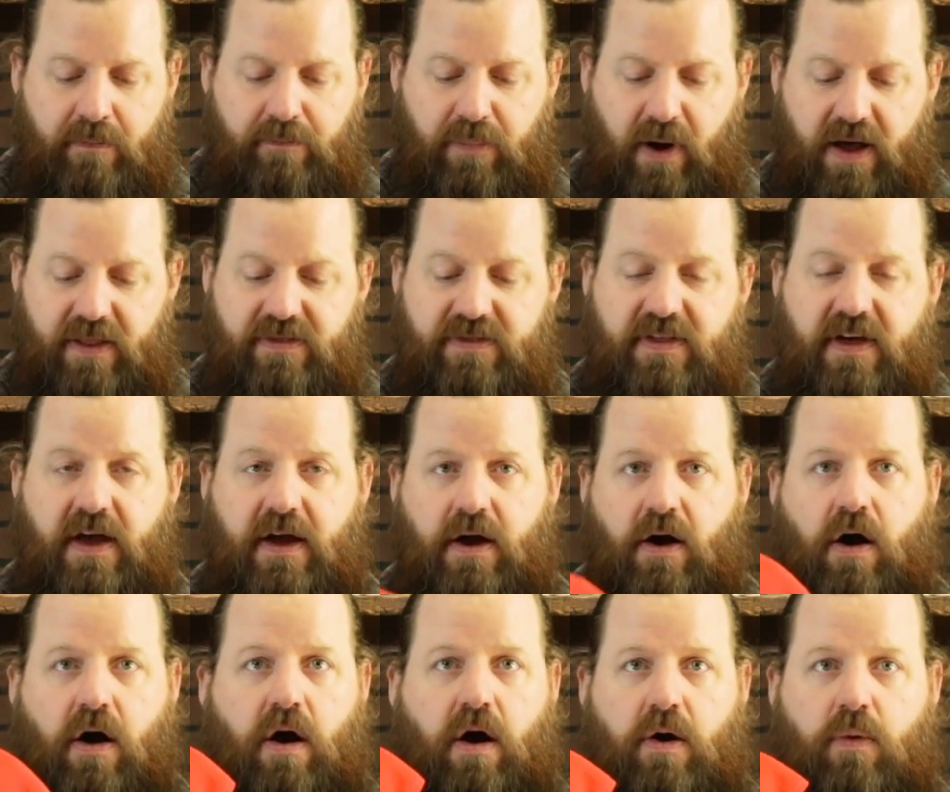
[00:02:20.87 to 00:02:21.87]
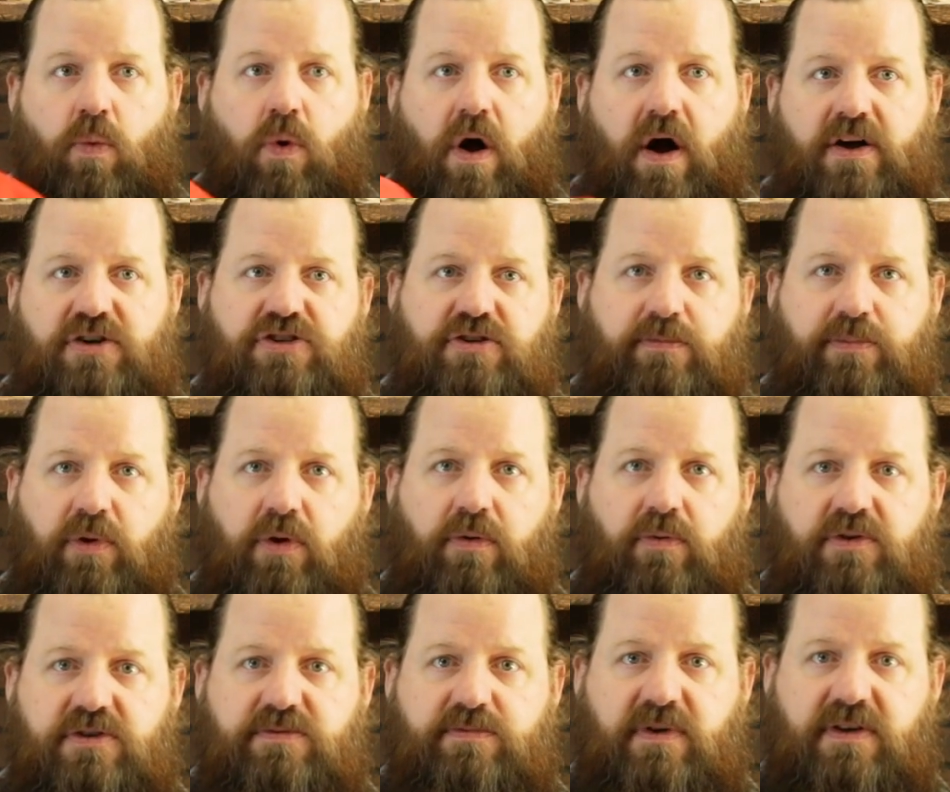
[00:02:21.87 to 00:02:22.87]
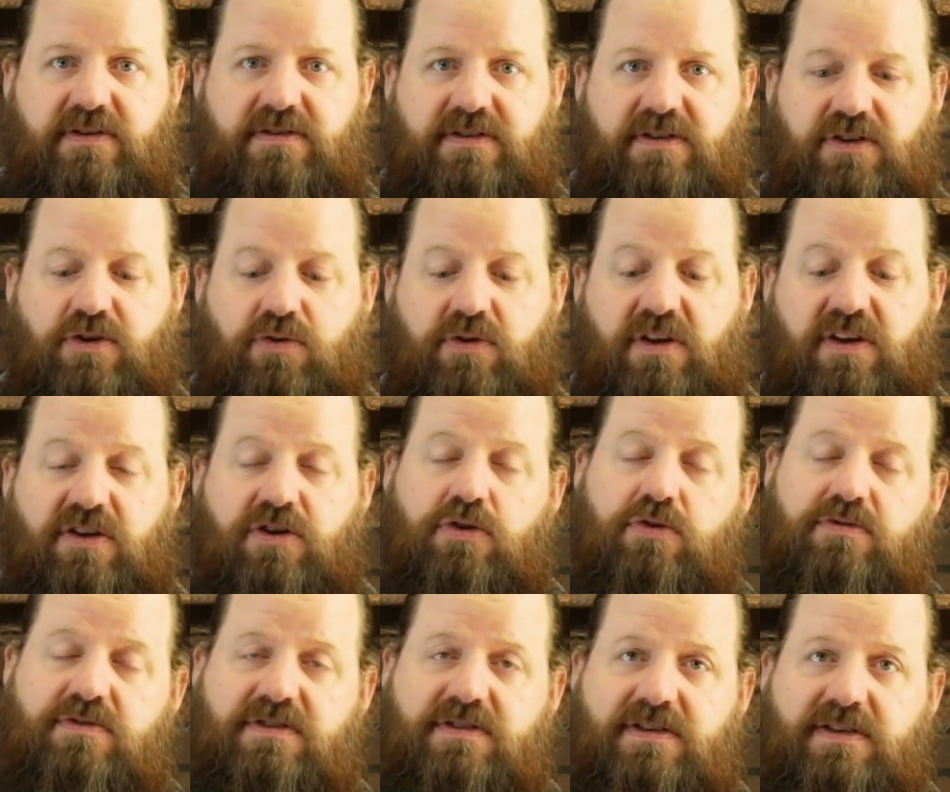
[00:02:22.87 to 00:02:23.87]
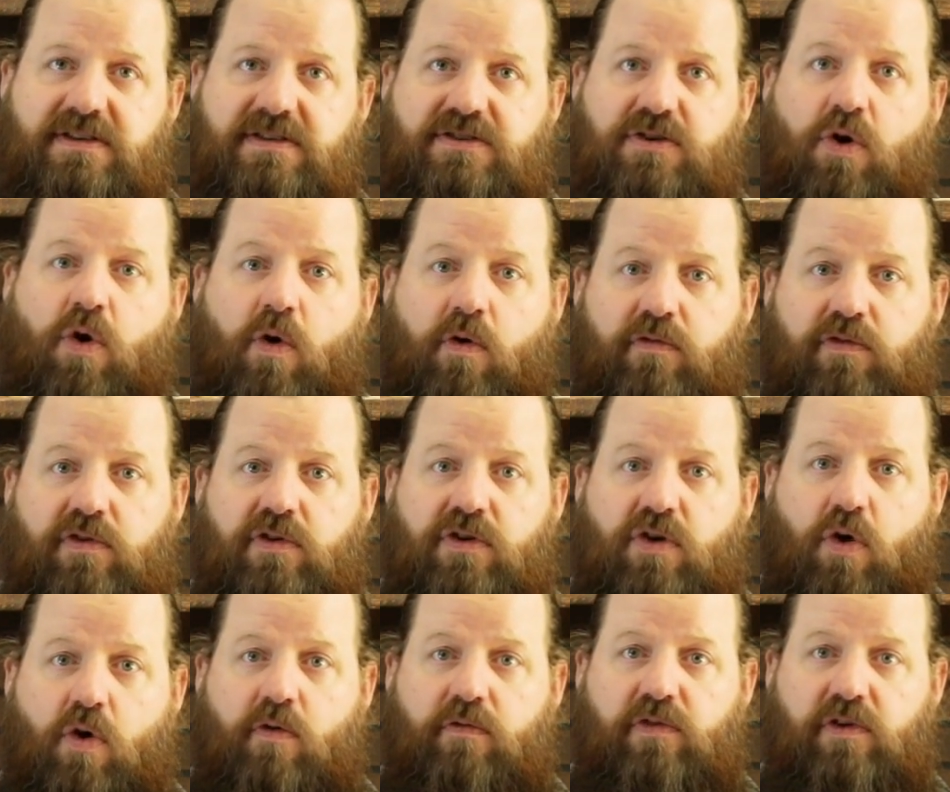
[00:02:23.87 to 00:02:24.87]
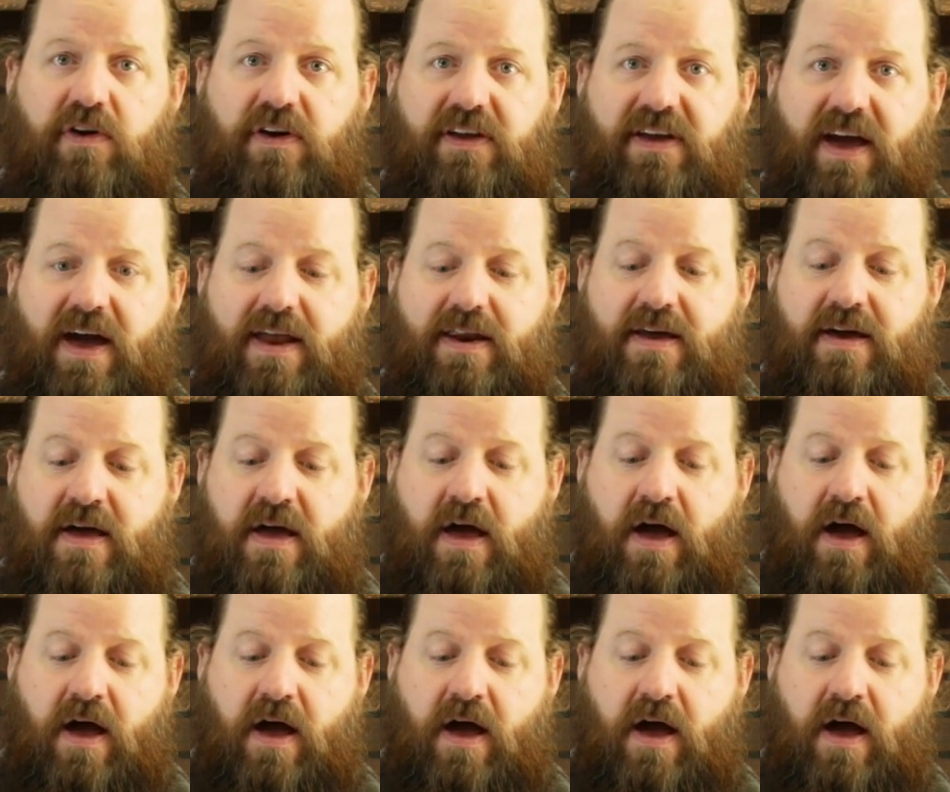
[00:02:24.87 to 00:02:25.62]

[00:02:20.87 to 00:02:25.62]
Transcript: But they are washable, which means that you can use these over and over again.